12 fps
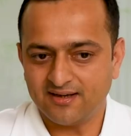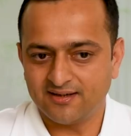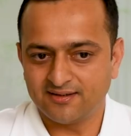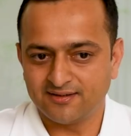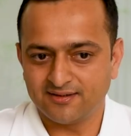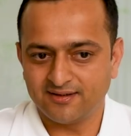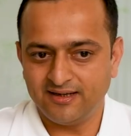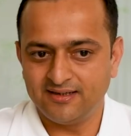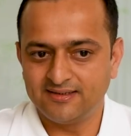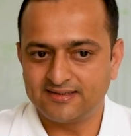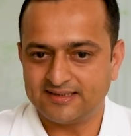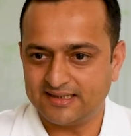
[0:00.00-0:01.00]
uh,
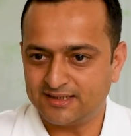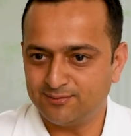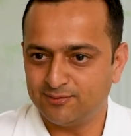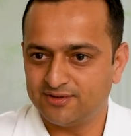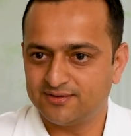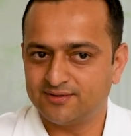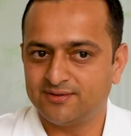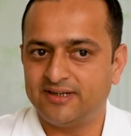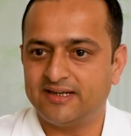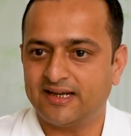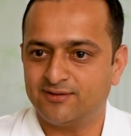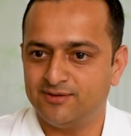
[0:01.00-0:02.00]
in 6 months
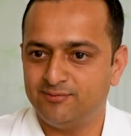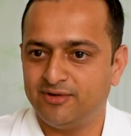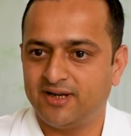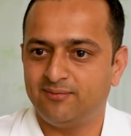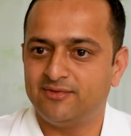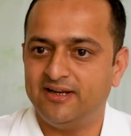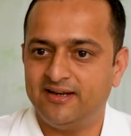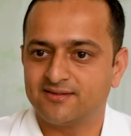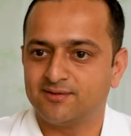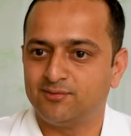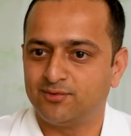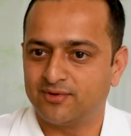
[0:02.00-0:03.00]
it actually became the
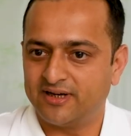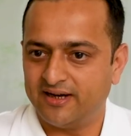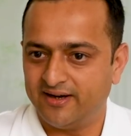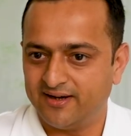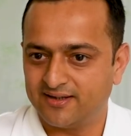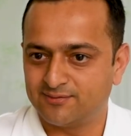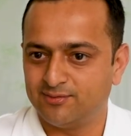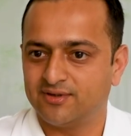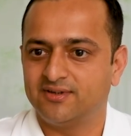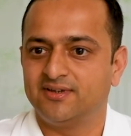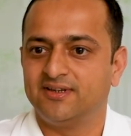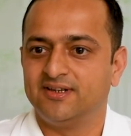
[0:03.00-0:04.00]
india's number one analytics
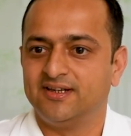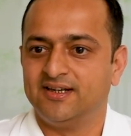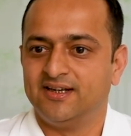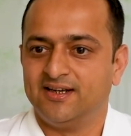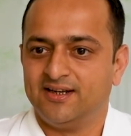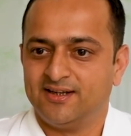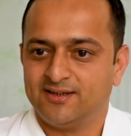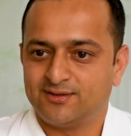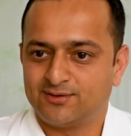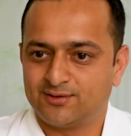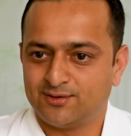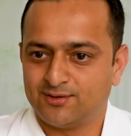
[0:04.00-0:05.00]
blog
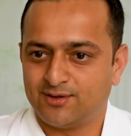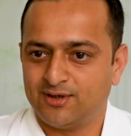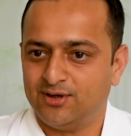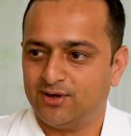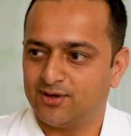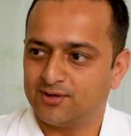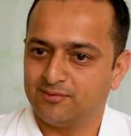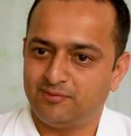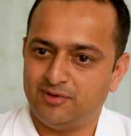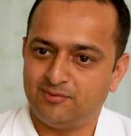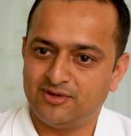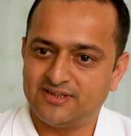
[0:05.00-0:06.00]
so a lot of the
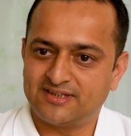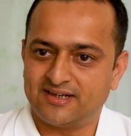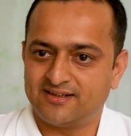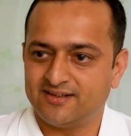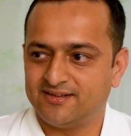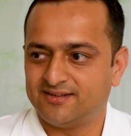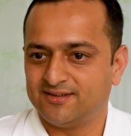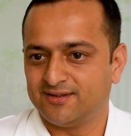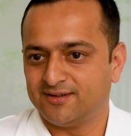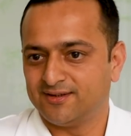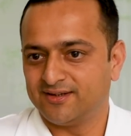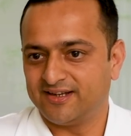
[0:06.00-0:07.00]
people started uh,
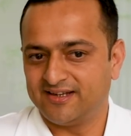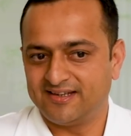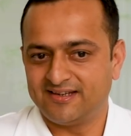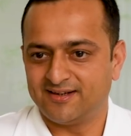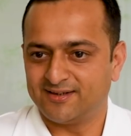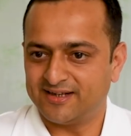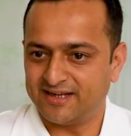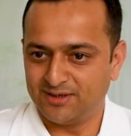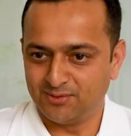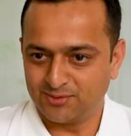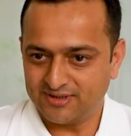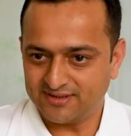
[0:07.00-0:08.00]
uh,
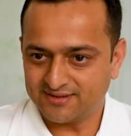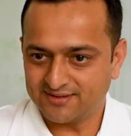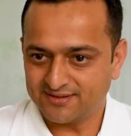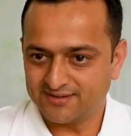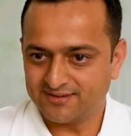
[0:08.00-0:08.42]
taking notice